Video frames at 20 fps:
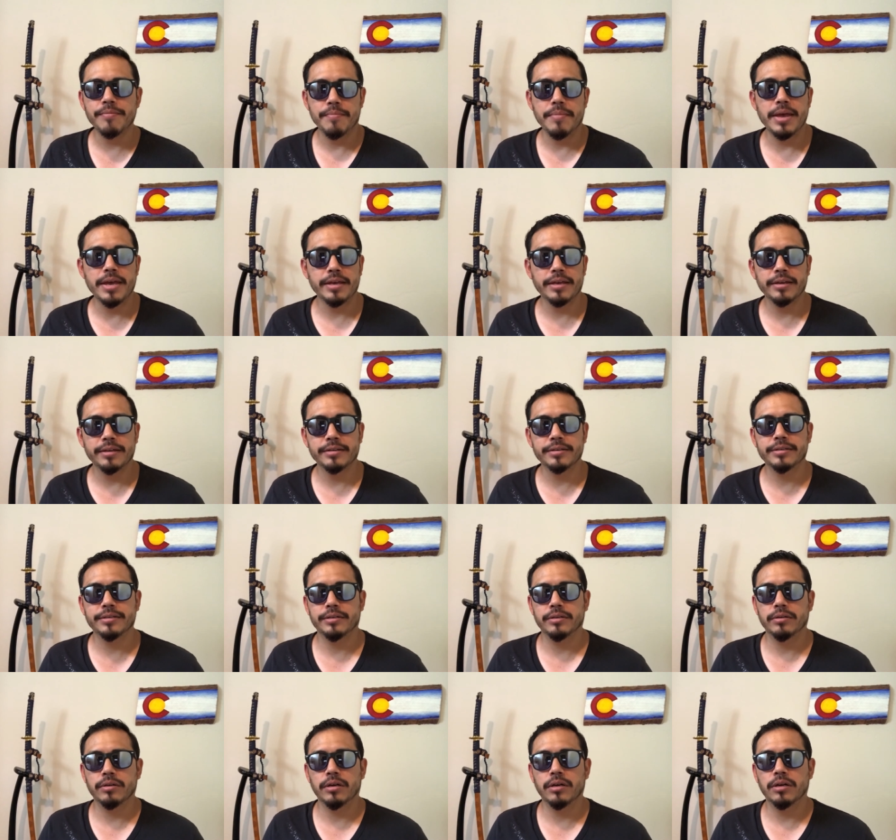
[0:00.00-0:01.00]
make it
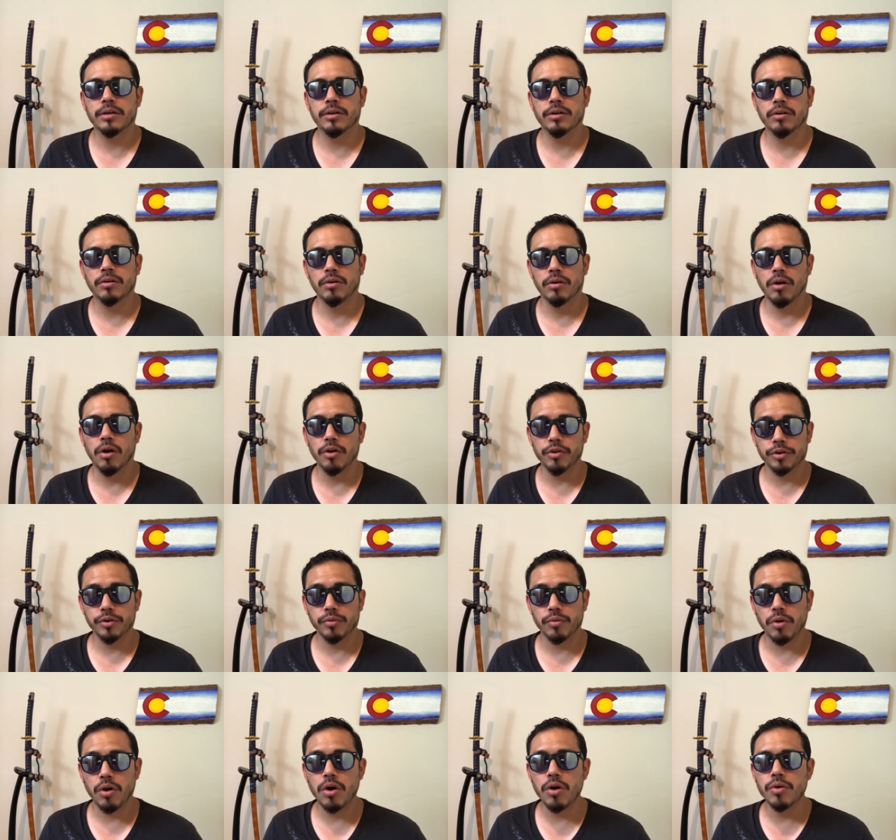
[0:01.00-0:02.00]
all
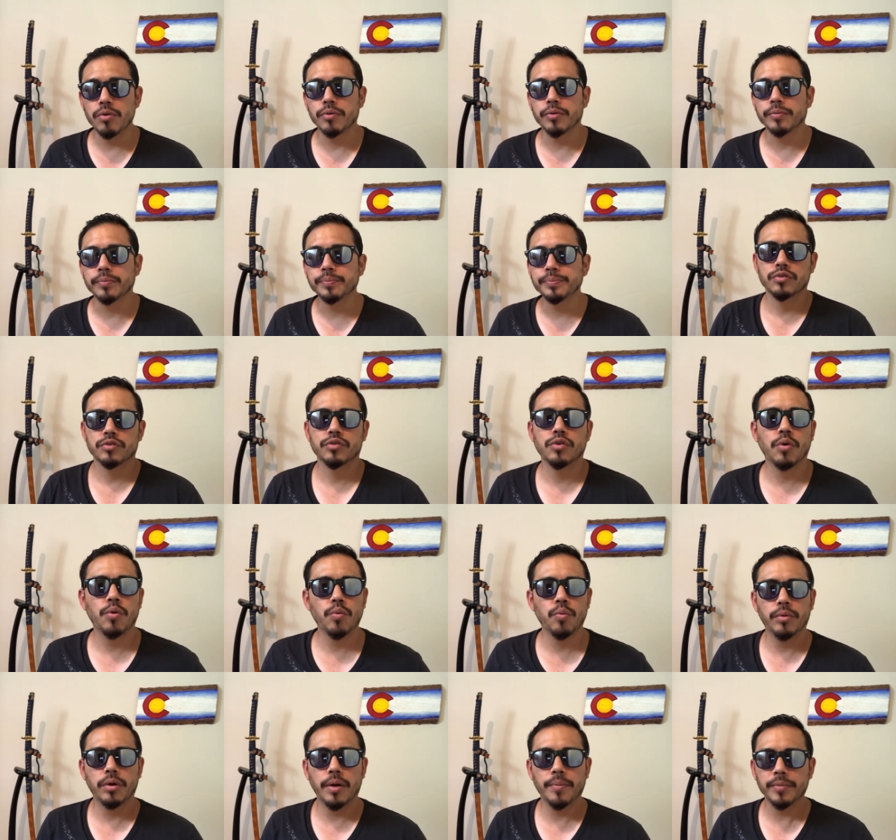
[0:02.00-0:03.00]
your own.
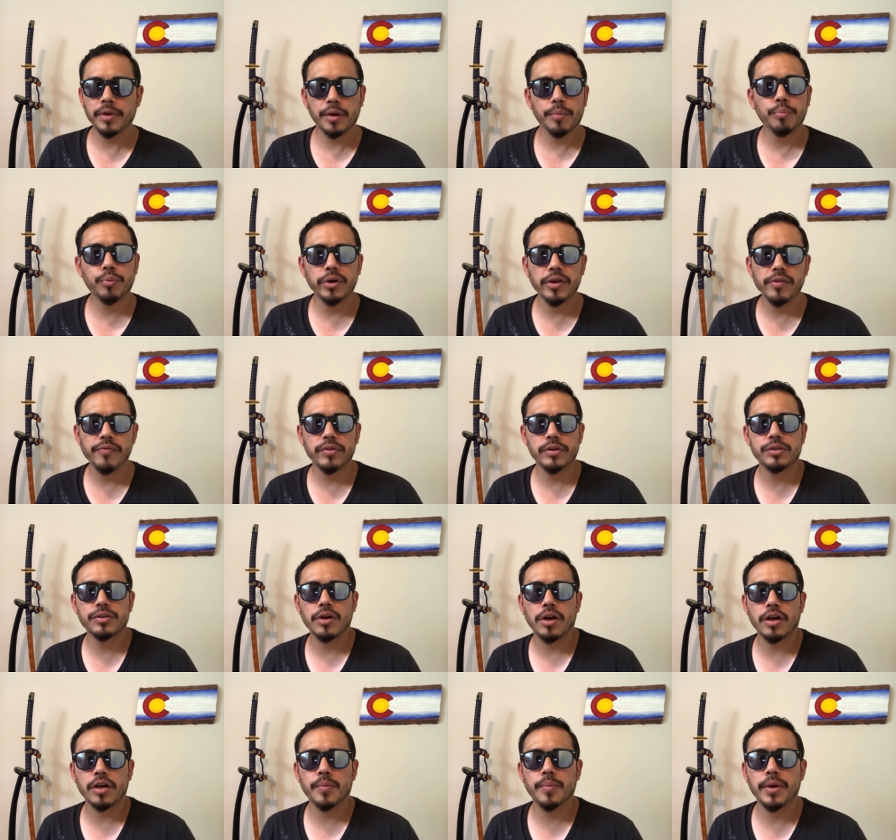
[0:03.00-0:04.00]
So I'm gonna briefly
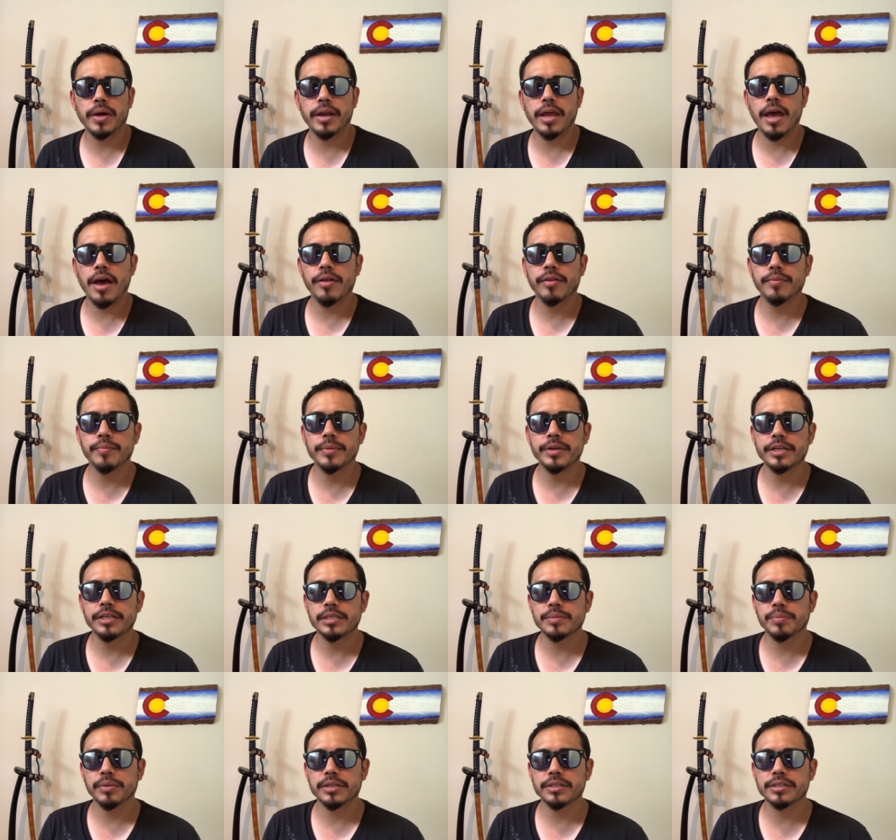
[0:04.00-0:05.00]
talk about how the mini
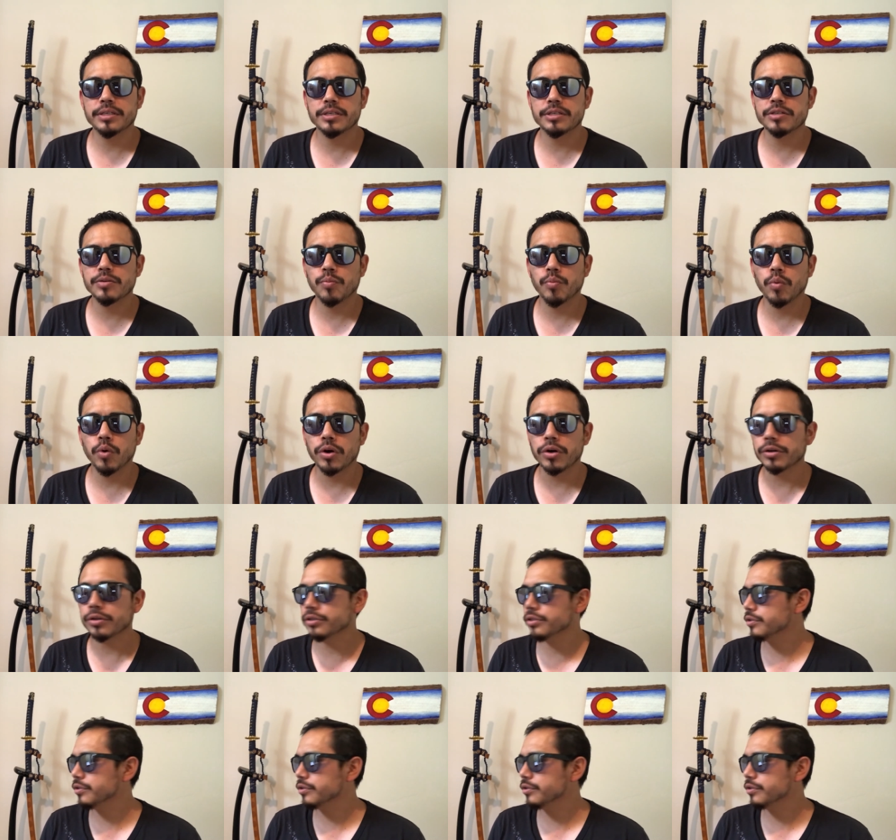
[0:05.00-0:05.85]
split system works.